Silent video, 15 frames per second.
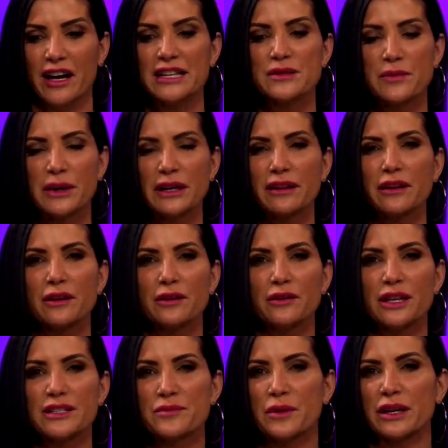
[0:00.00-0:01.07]
It's been a
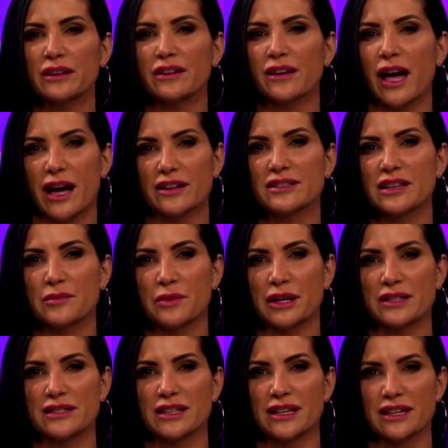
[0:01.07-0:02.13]
little hectic
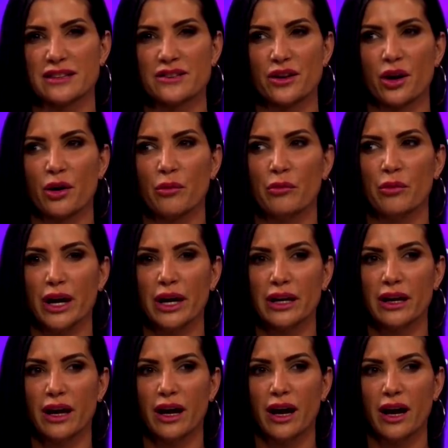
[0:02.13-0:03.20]
because the kids are home,
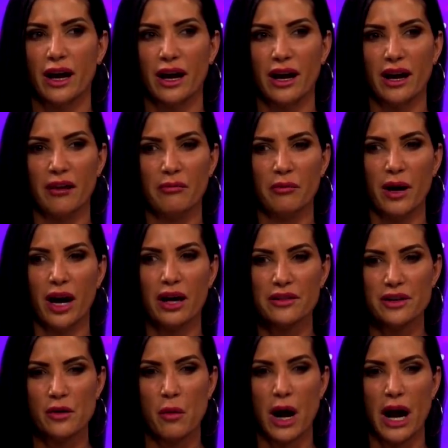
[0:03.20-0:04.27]
but
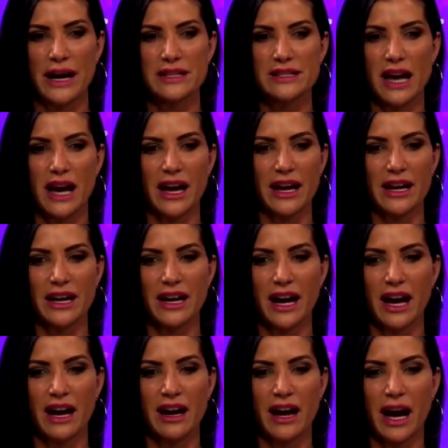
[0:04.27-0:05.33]
otherwise
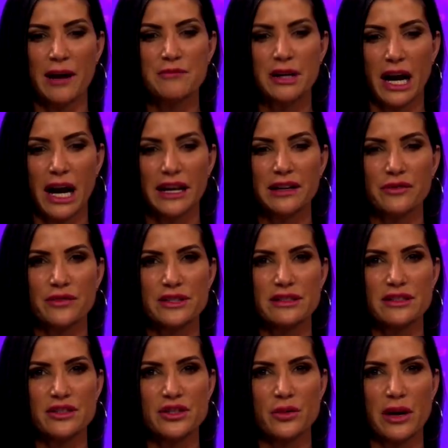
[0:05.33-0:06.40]
I'm kind of a
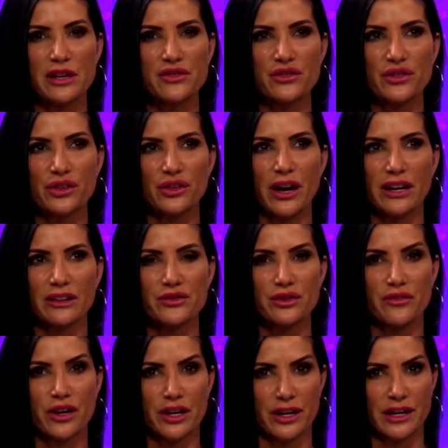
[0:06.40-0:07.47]
situational
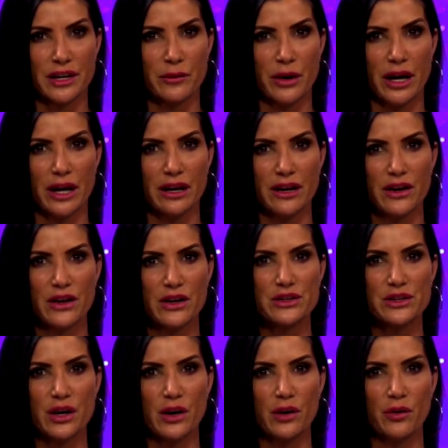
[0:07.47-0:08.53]
extrovert anyway.
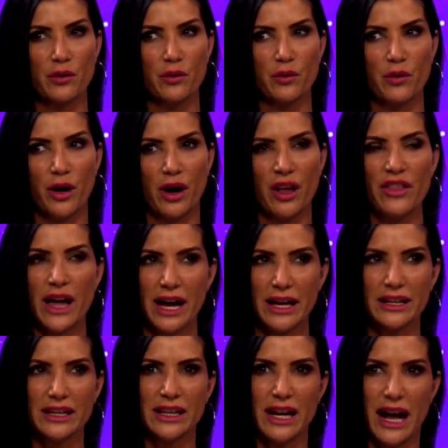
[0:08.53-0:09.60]
So on
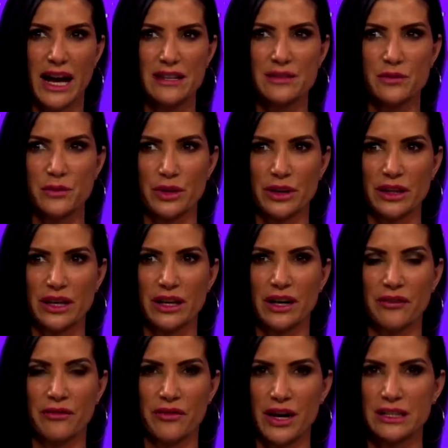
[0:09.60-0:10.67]
that end, it hasn't really
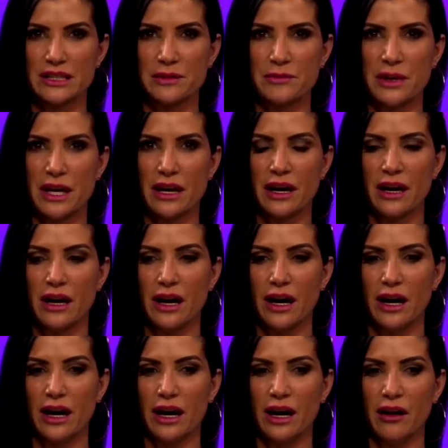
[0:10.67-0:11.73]
affected me.
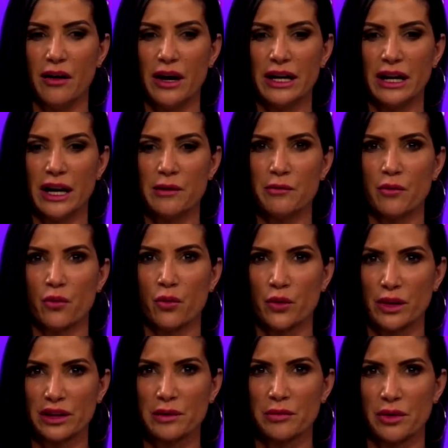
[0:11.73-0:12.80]
And I am
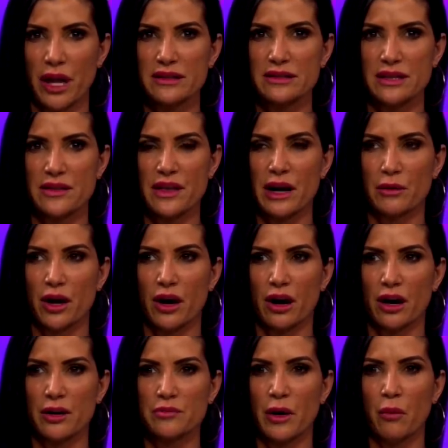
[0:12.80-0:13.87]
really blessed in that
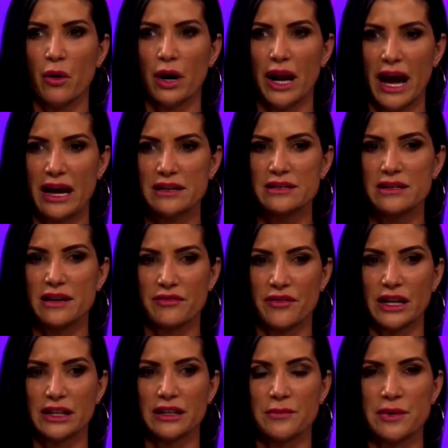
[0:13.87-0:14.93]
regard. But what has
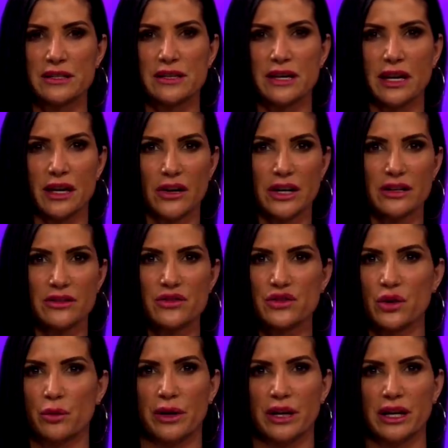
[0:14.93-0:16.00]
affected me is hearing
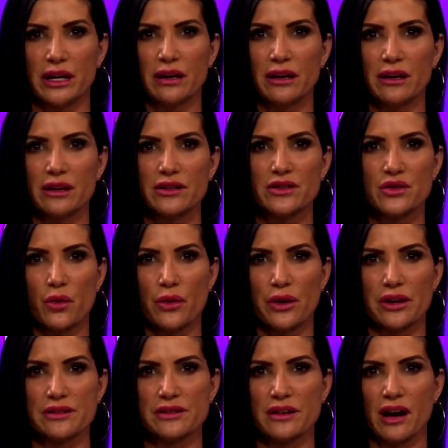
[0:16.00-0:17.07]
so many
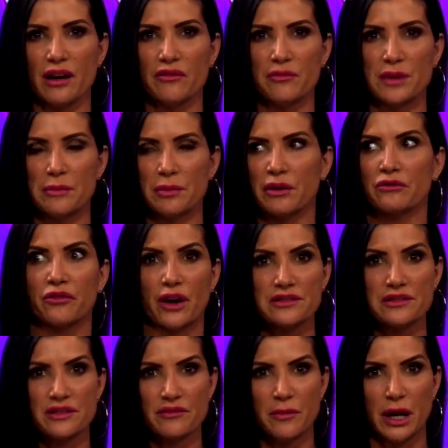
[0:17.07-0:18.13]
stories of people and
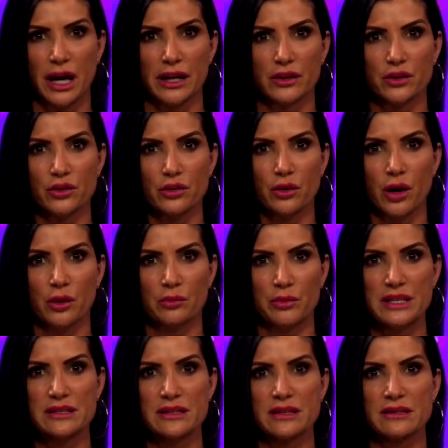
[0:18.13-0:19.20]
friends of mine who own
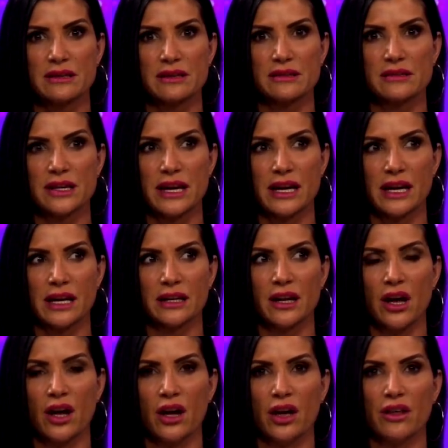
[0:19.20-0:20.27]
businesses, and
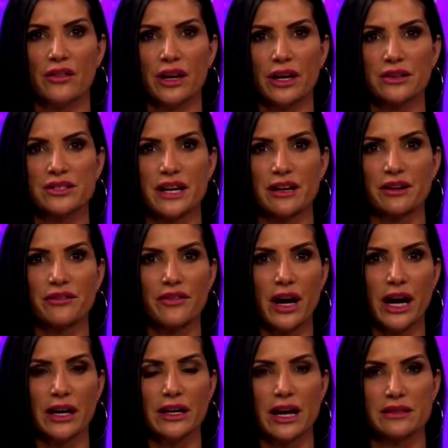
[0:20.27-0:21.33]
they're
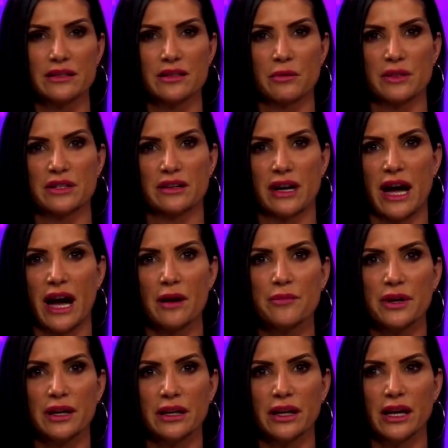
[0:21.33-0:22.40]
terrified as to what's going to
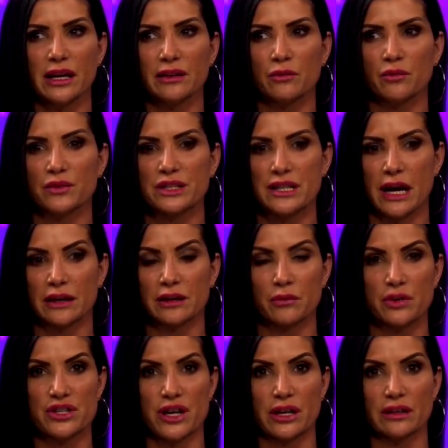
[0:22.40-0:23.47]
happen. And the town
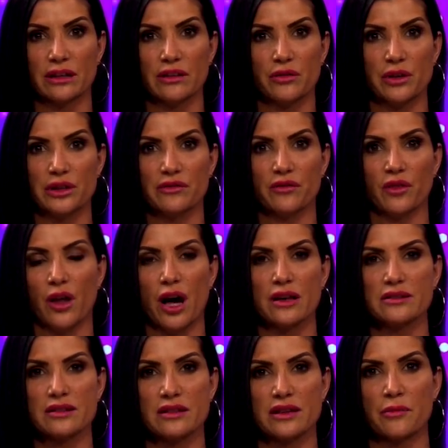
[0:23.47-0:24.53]
in which I live, we've
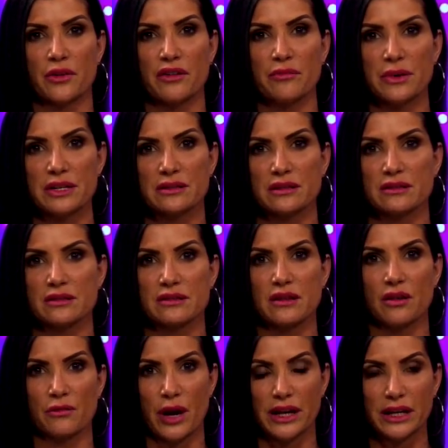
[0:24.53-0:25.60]
lost a number of businesses
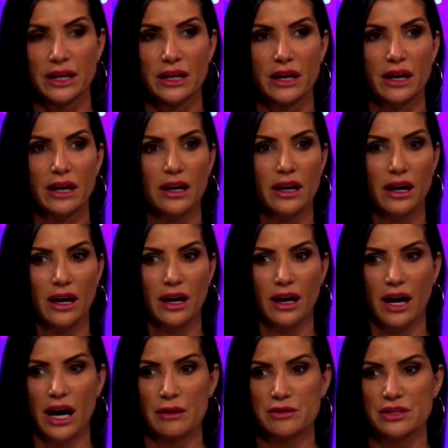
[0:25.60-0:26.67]
already.
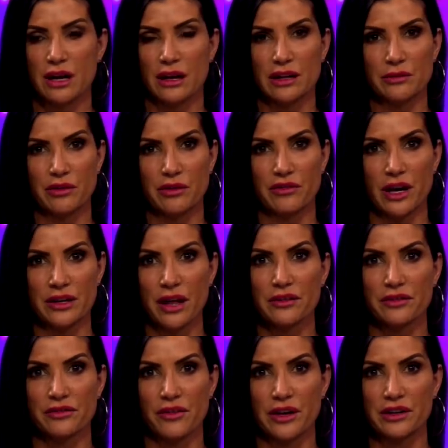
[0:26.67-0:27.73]
I was talking to
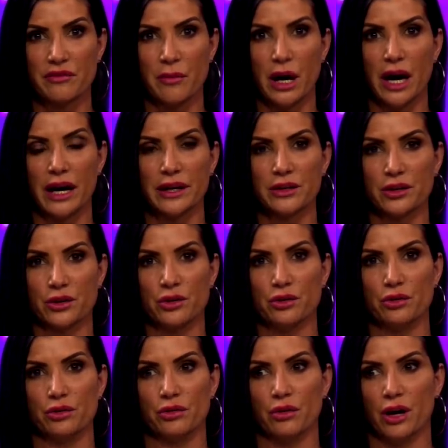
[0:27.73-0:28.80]
another friend of mine
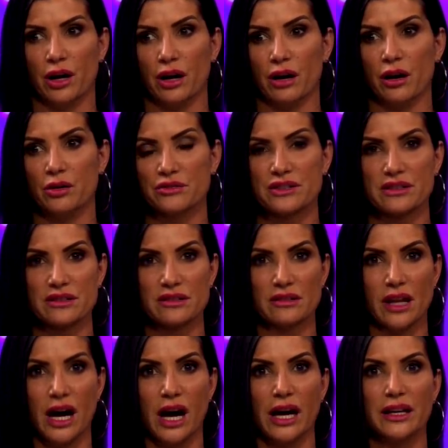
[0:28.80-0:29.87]
who owns a
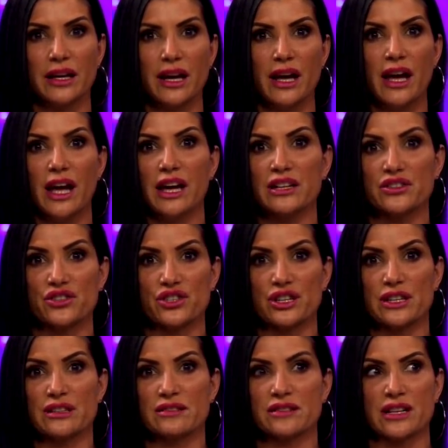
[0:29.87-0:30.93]
salon, and
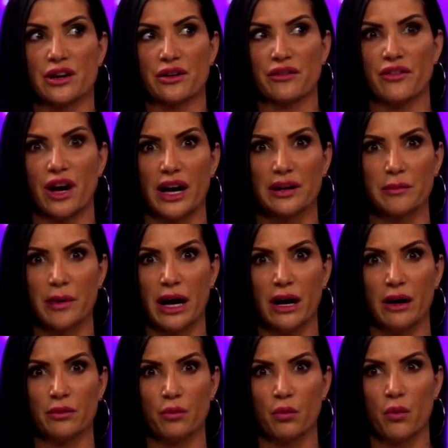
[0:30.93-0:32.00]
she's terrified
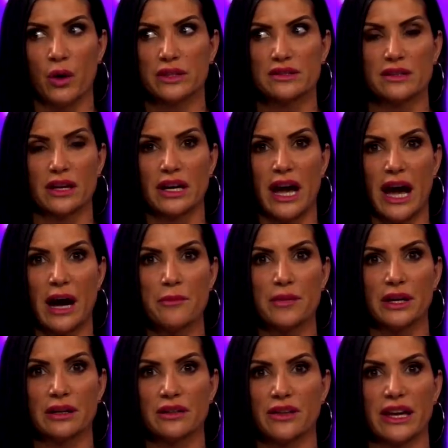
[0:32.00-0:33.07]
about what's going to
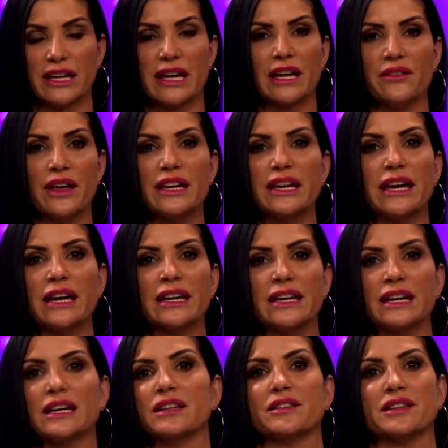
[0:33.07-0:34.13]
happen. They can't
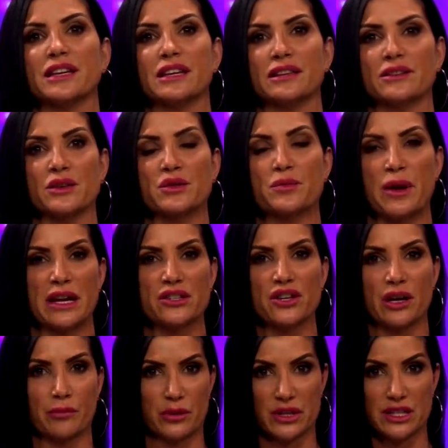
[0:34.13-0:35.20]
get those
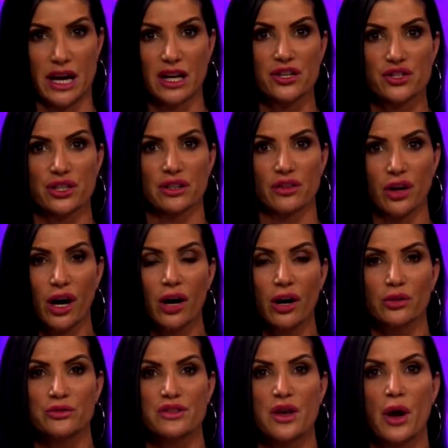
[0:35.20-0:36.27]
paycheck protection
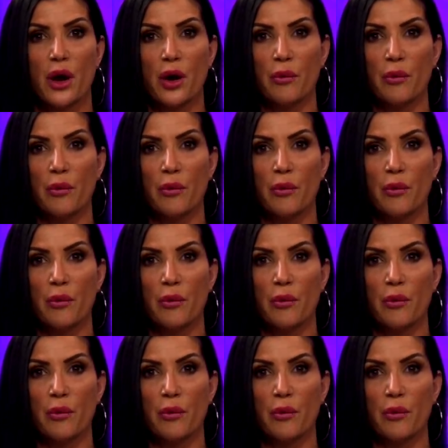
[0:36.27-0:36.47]
loans,